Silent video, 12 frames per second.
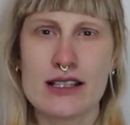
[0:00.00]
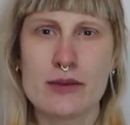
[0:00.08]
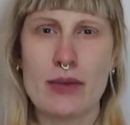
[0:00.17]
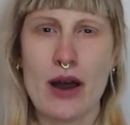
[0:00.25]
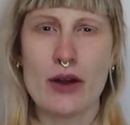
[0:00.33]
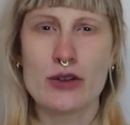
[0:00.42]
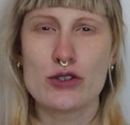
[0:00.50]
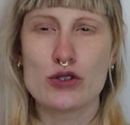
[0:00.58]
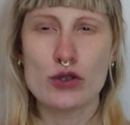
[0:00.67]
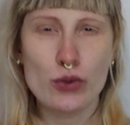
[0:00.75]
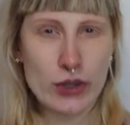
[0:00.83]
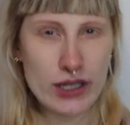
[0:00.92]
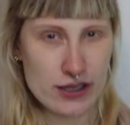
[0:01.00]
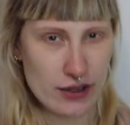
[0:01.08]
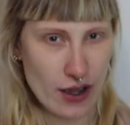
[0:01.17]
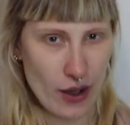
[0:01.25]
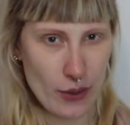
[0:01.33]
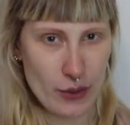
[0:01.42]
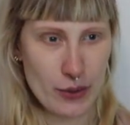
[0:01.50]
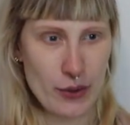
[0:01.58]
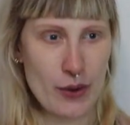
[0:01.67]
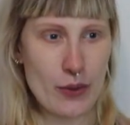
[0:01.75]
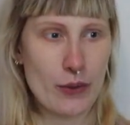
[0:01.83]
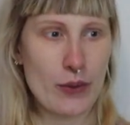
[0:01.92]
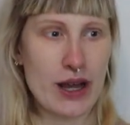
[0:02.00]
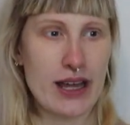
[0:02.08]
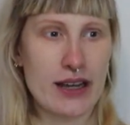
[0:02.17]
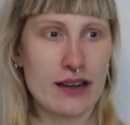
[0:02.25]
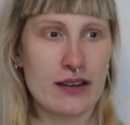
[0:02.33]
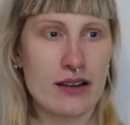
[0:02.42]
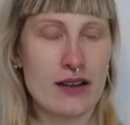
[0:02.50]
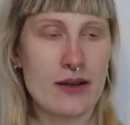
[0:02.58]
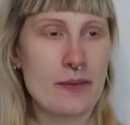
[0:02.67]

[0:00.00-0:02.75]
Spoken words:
about 2 weeks ago when